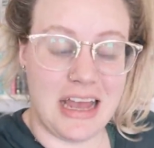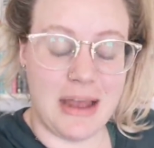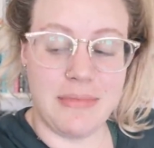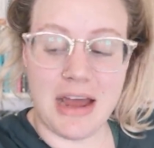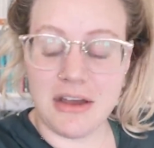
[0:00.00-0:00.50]

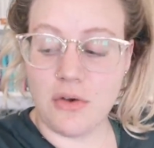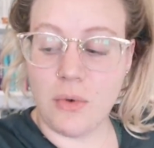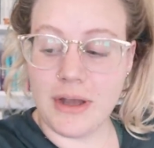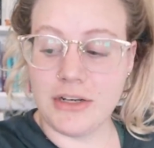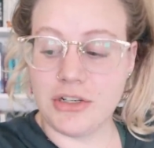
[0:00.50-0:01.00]
I'm not
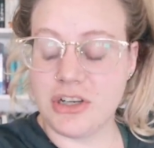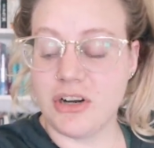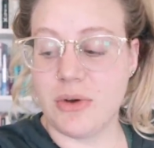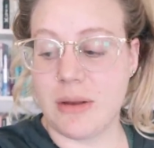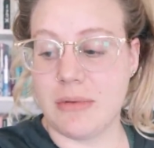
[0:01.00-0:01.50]
quite
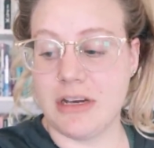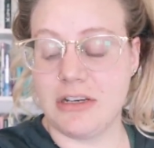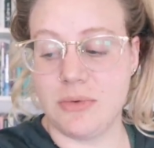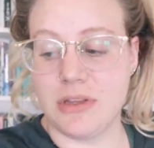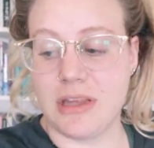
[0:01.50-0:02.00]
sure what I'm going to
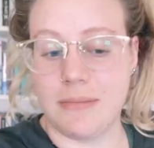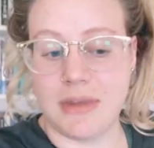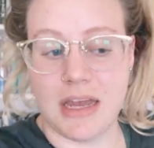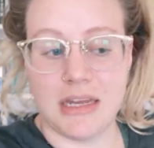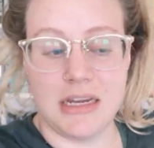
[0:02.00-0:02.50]
do with them
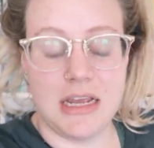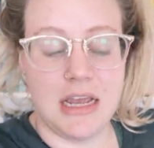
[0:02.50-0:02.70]
yet.